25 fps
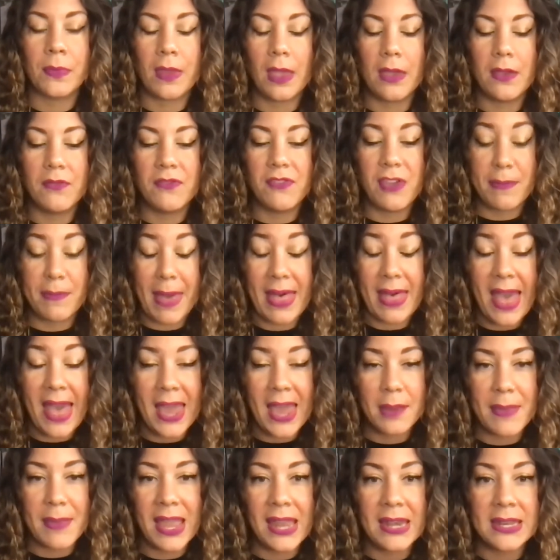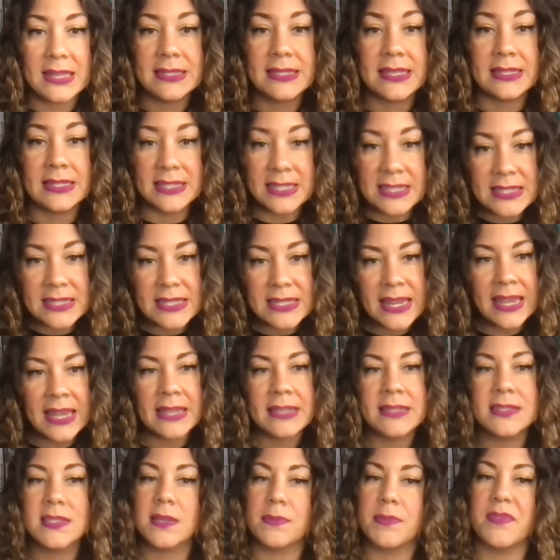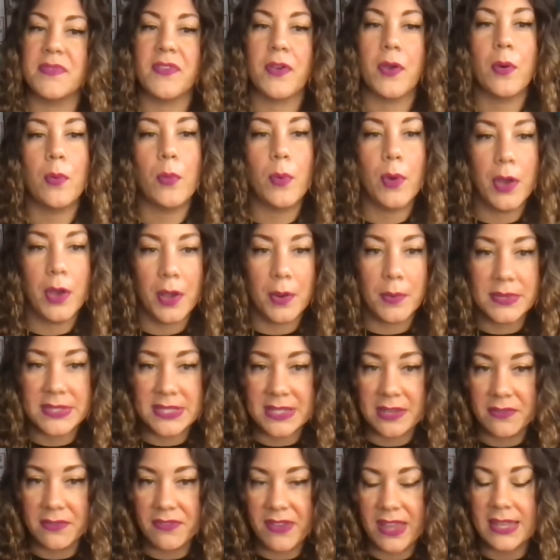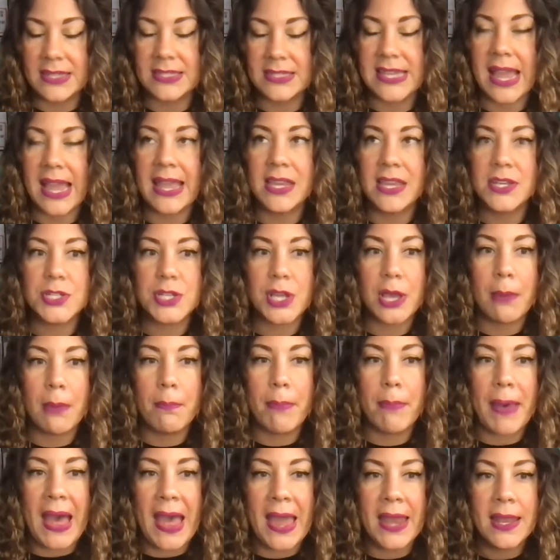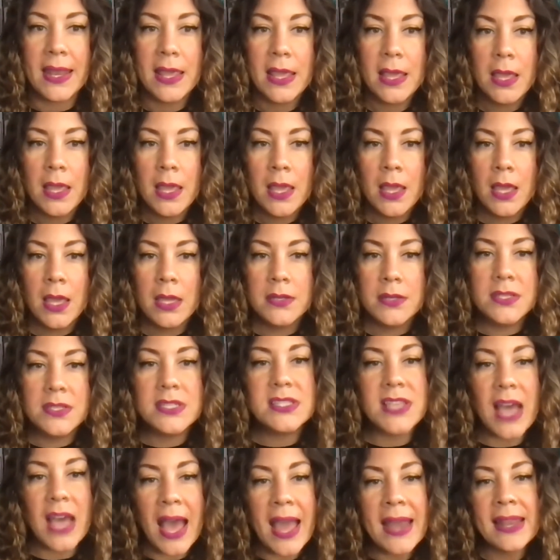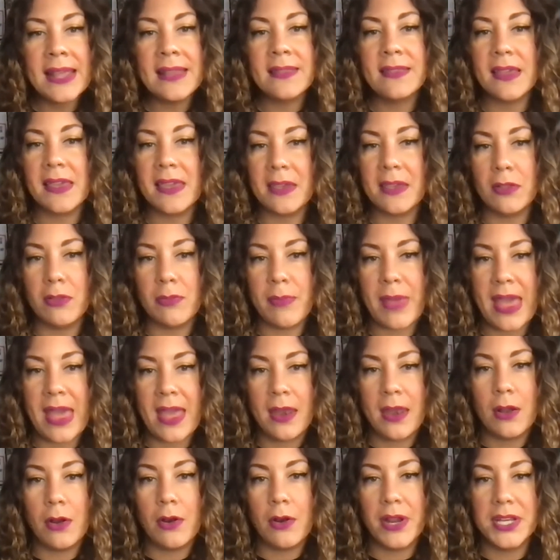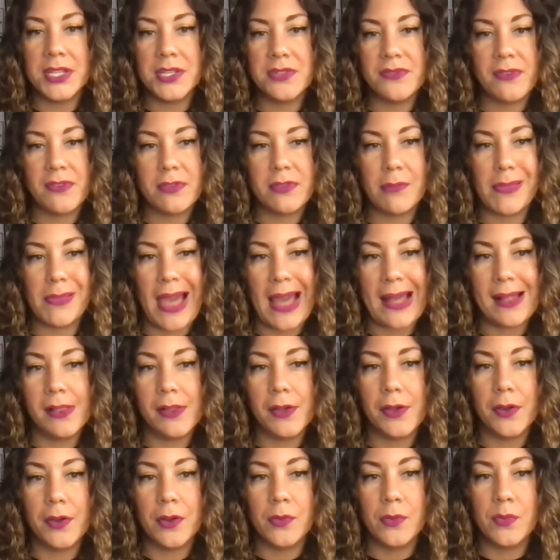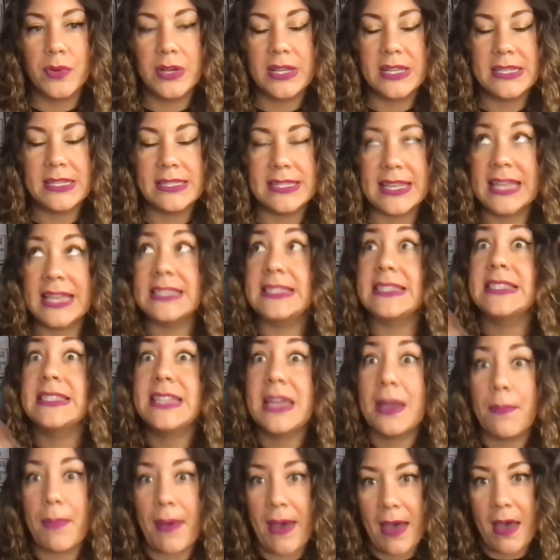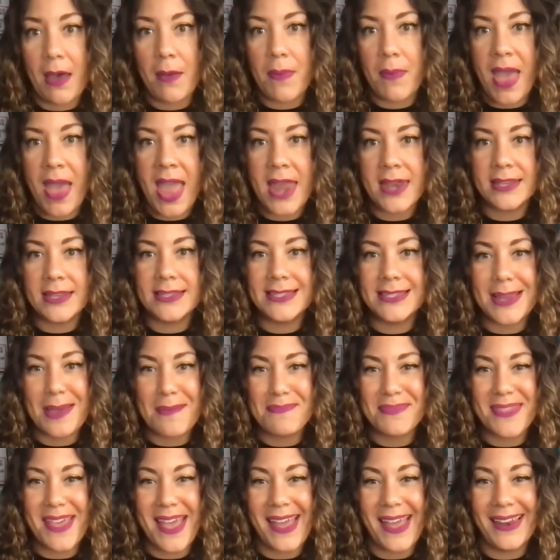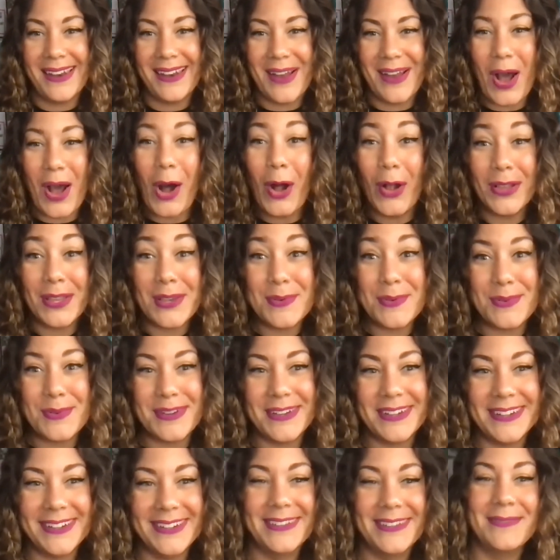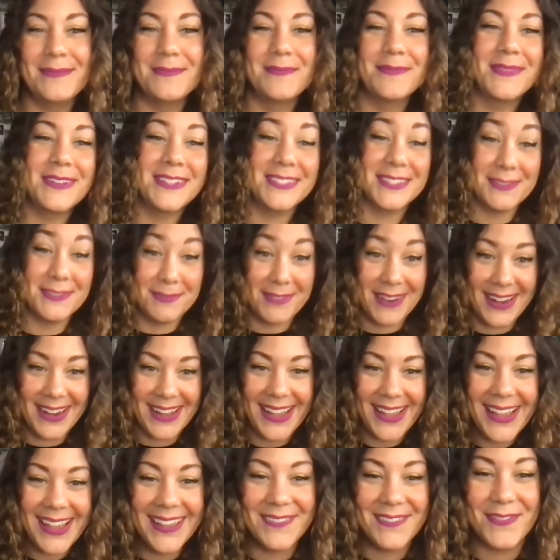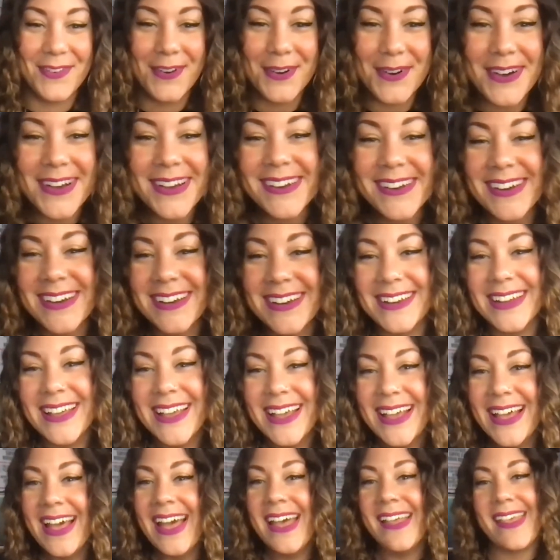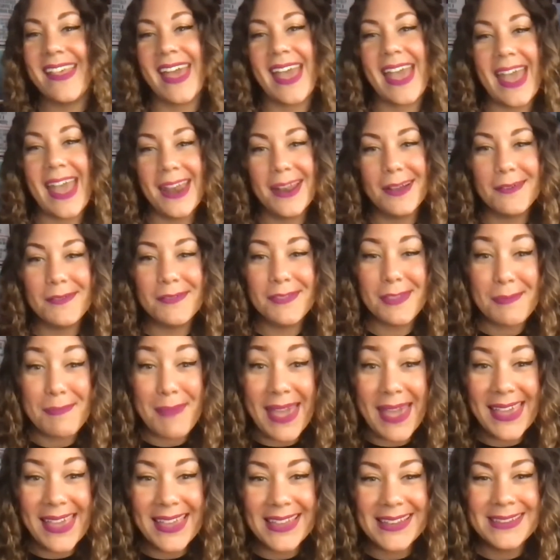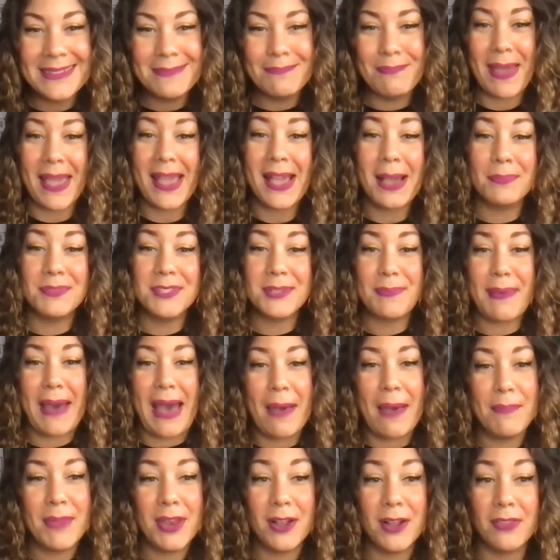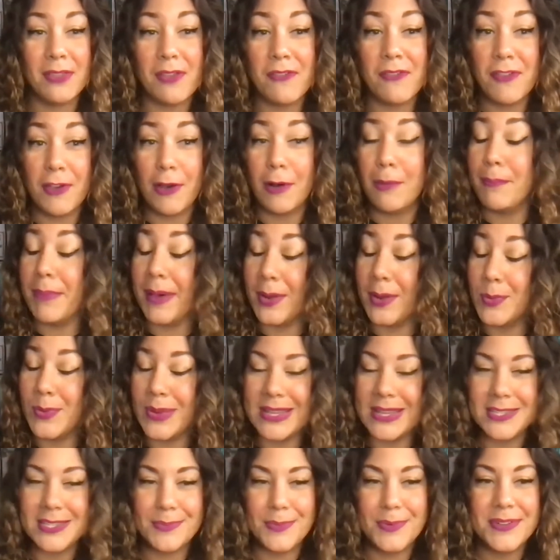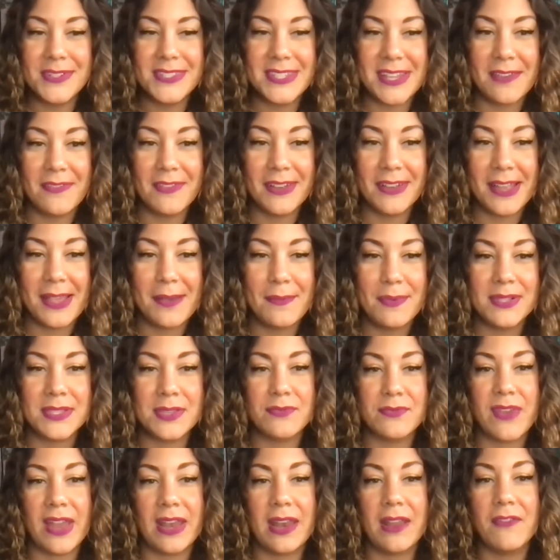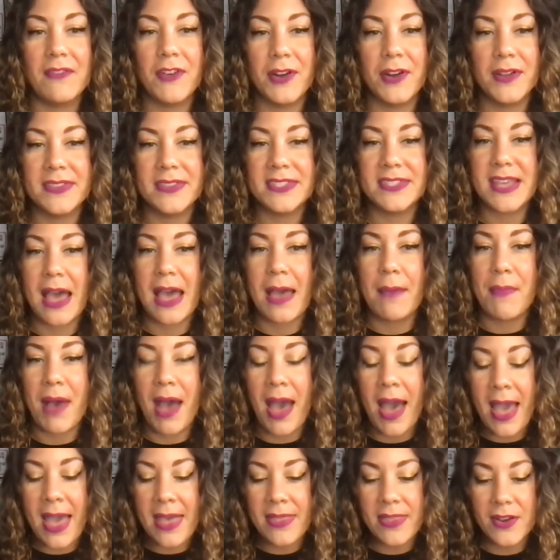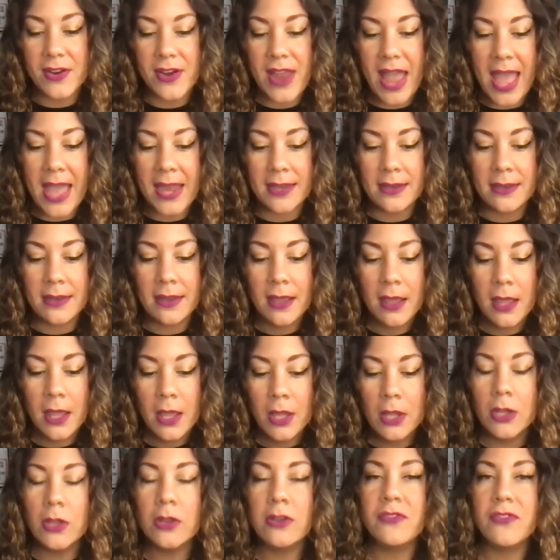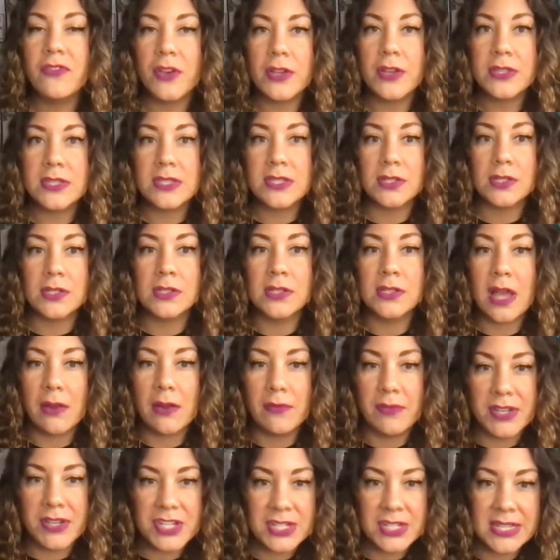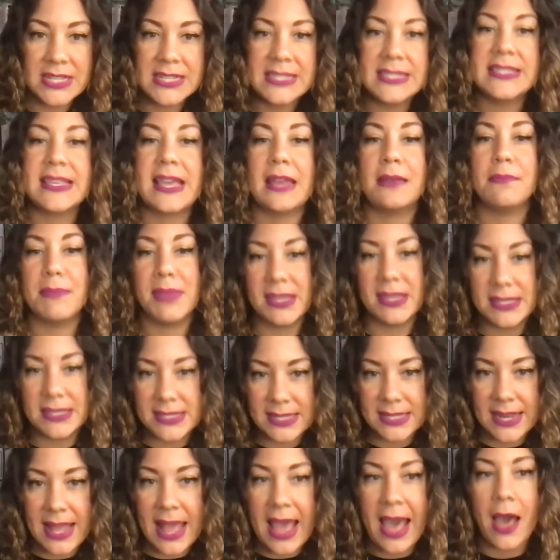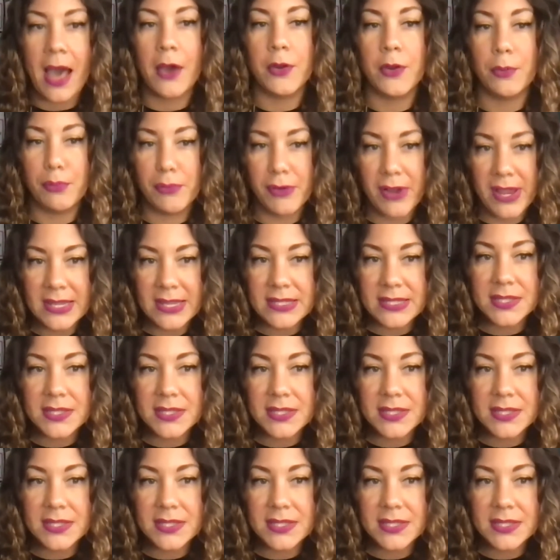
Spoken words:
female animators at Disney, and some of her work was in Fantasia. But designing the Gill Man on Creature from the Black Lagoon was a step up, and a step that Hollywood wasn't ready for. And the head of the makeup department on the film, Bud Westmore, definitely wasn't ready for it at the time either. And Universal originally sent Millicent out on a press